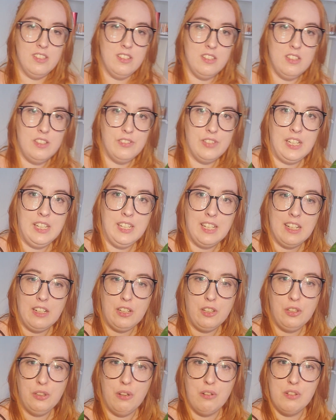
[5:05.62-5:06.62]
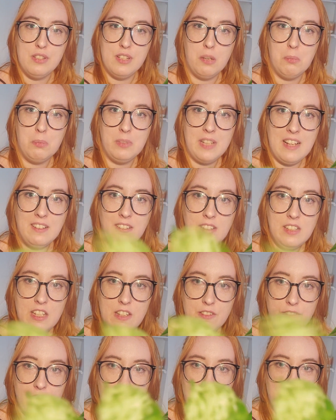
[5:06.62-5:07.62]
If you can get a close up, that
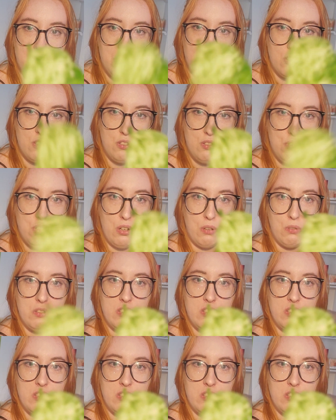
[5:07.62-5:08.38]
leaf is just so